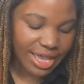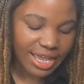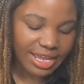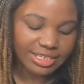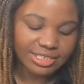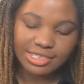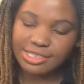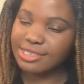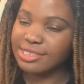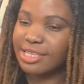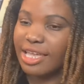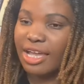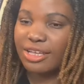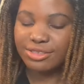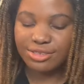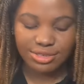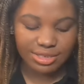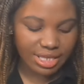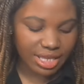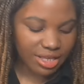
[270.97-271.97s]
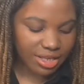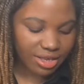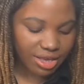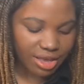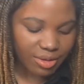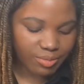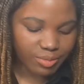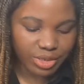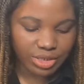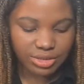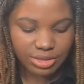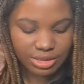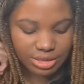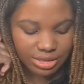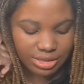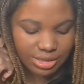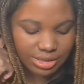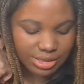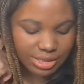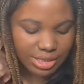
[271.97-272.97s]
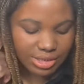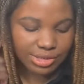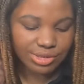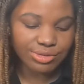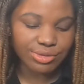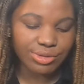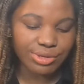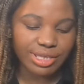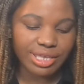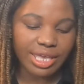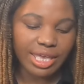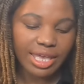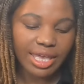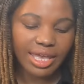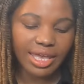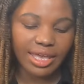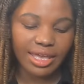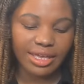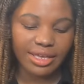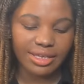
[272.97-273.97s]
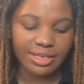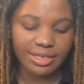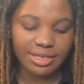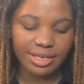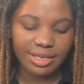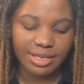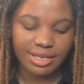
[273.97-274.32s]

And she's there to take care of And She says, it's okay